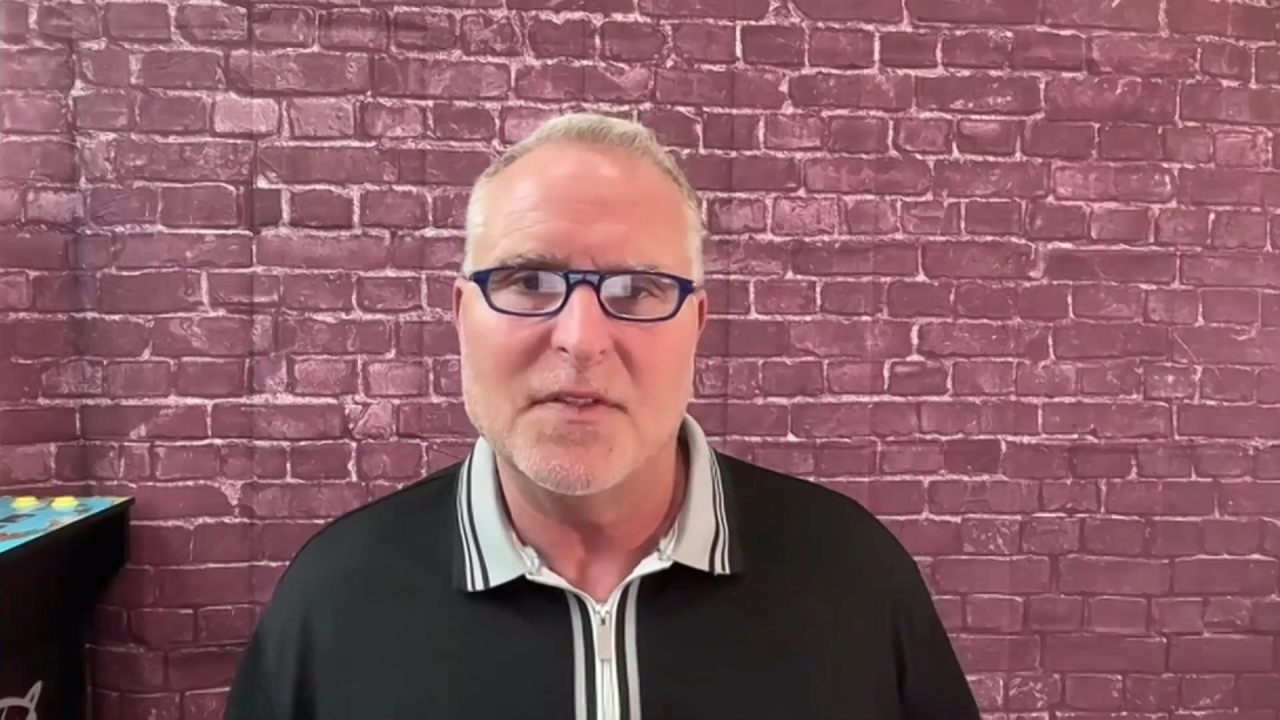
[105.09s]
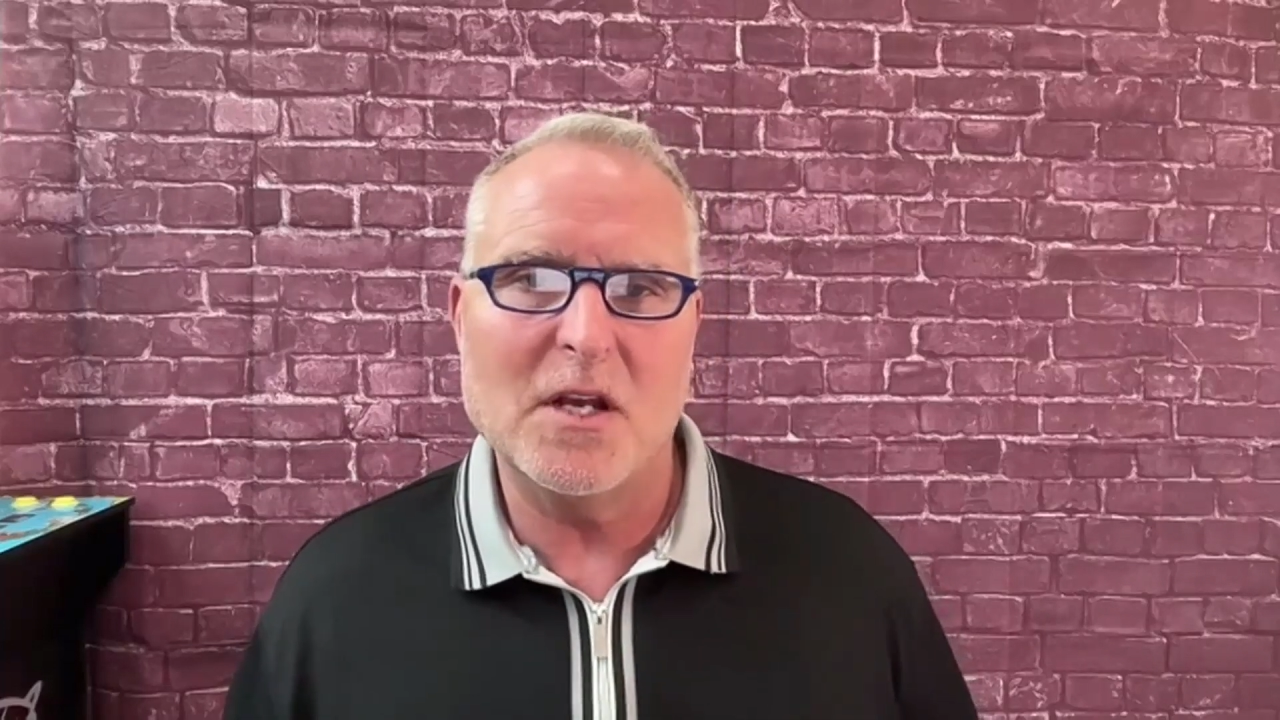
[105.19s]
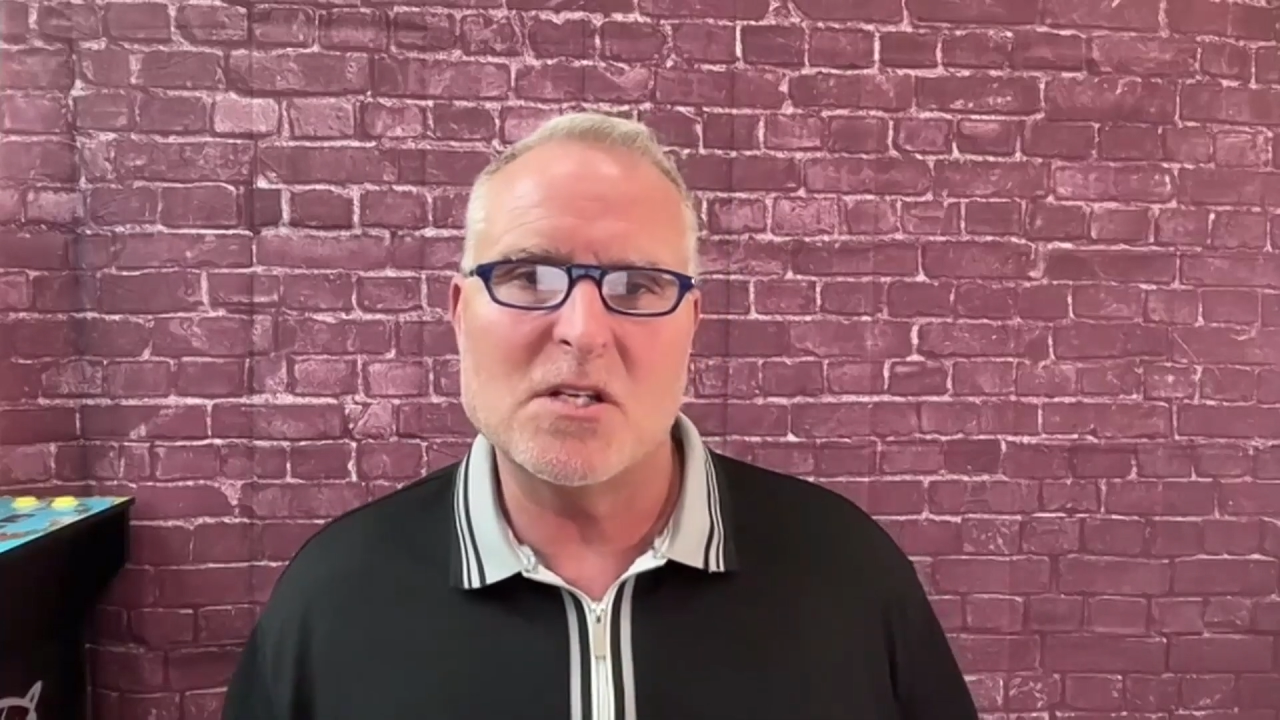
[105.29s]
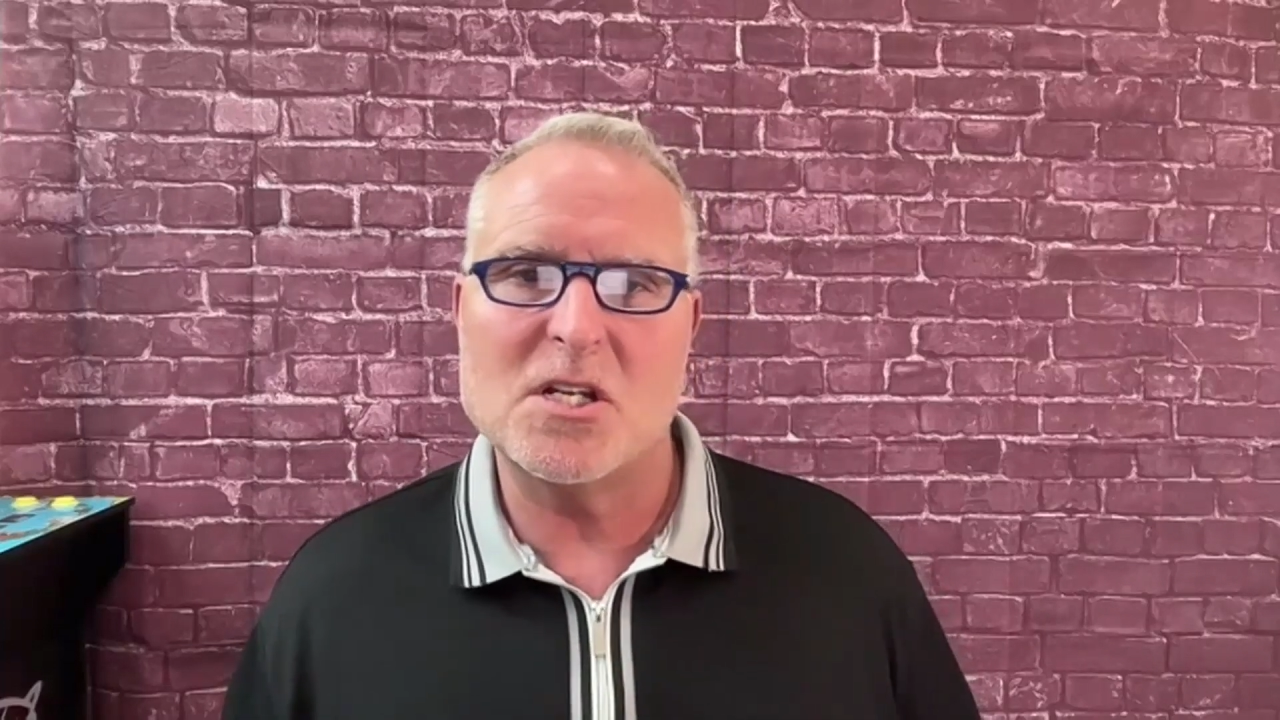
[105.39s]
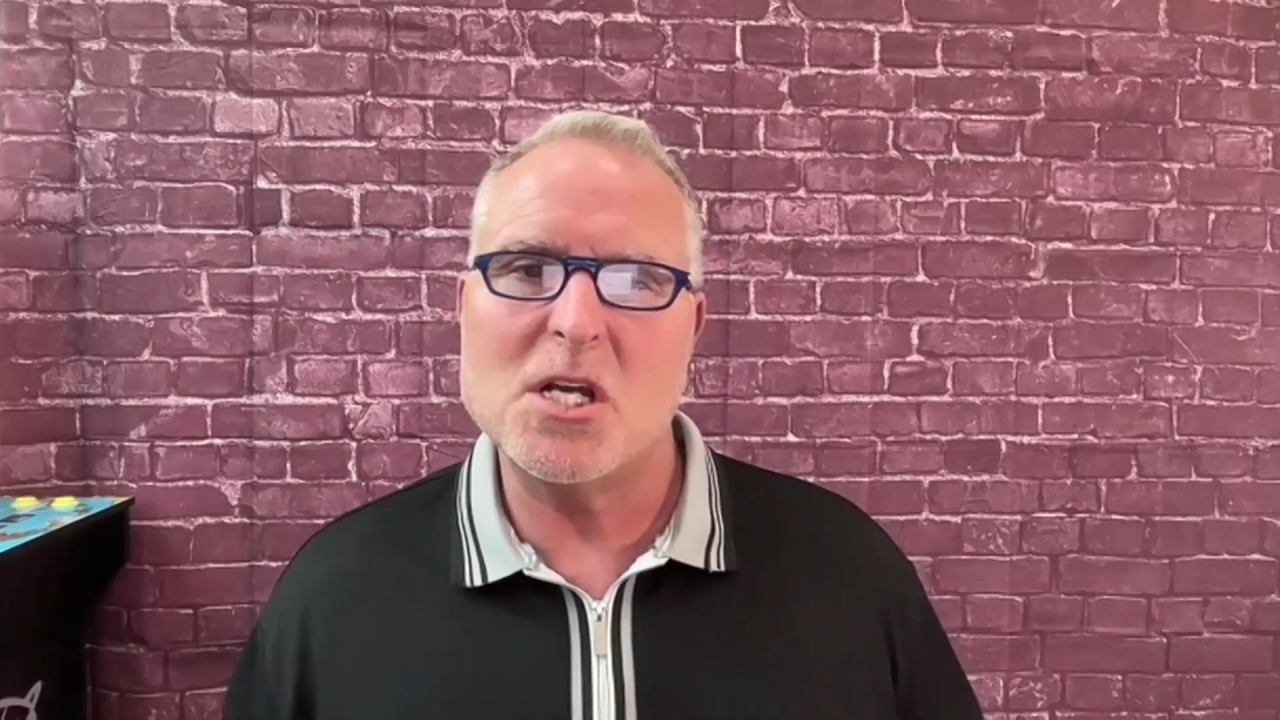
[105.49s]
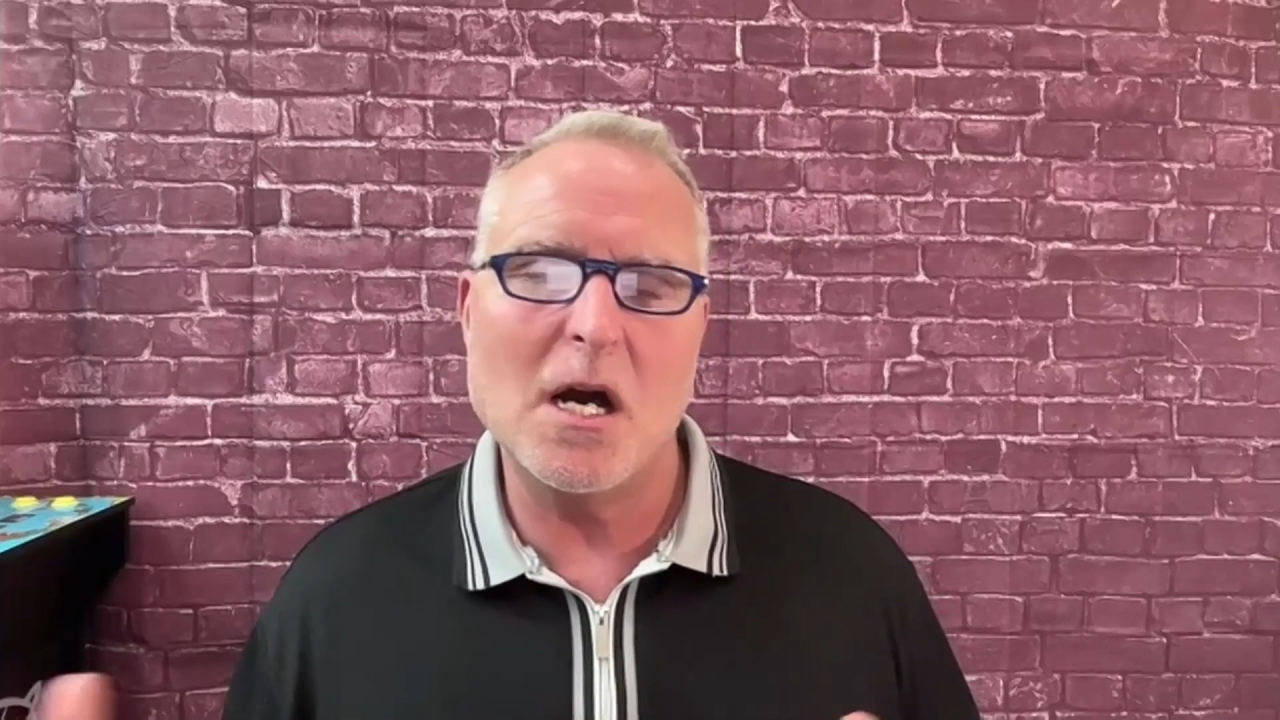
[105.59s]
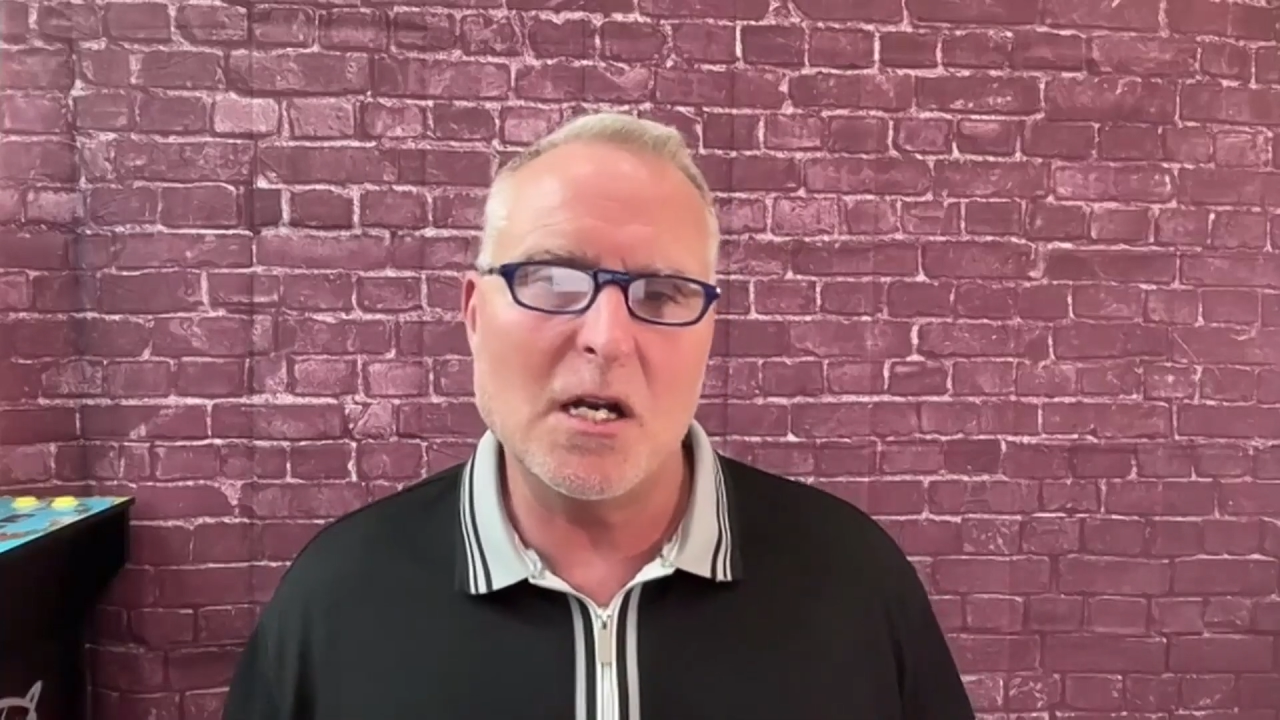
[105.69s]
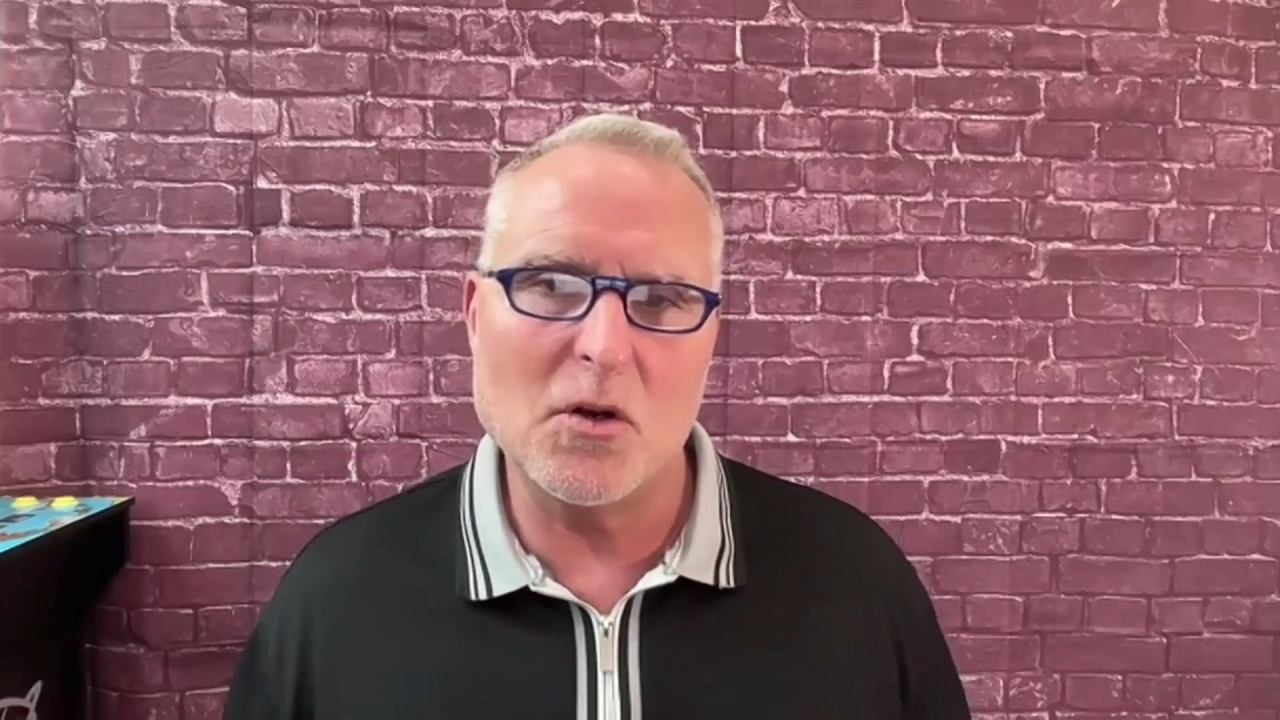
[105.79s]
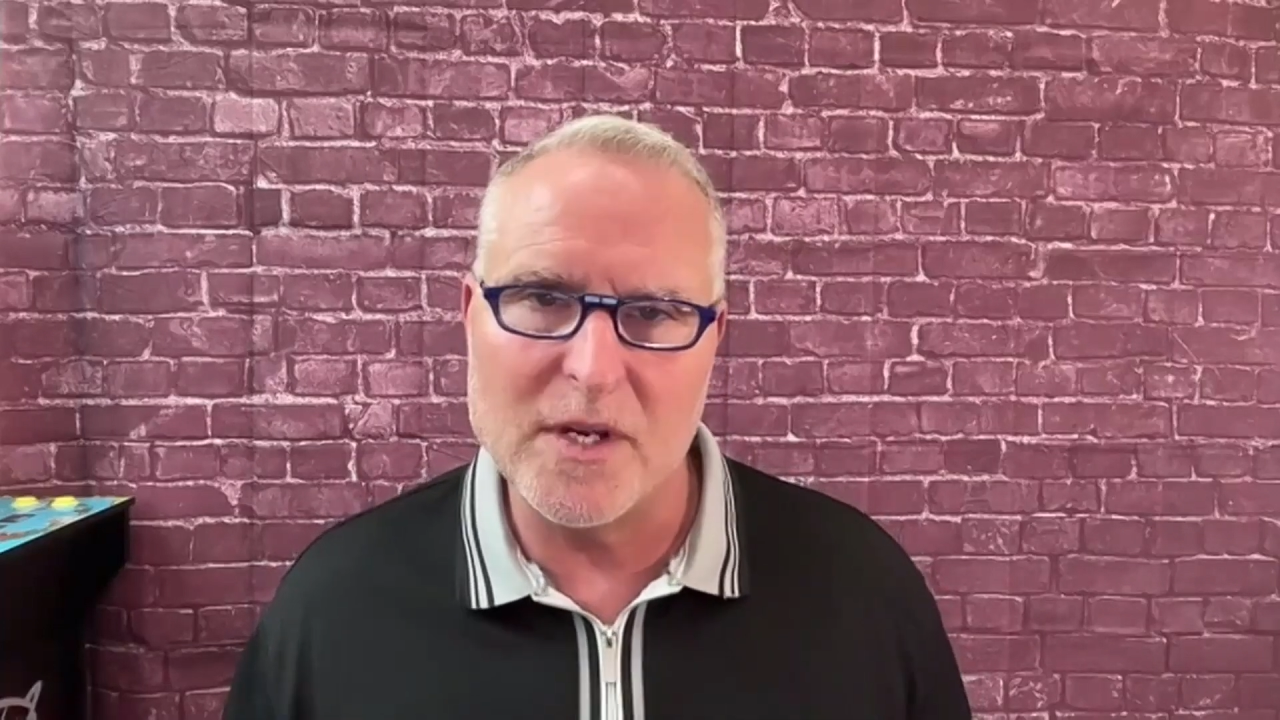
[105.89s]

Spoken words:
there's a ton of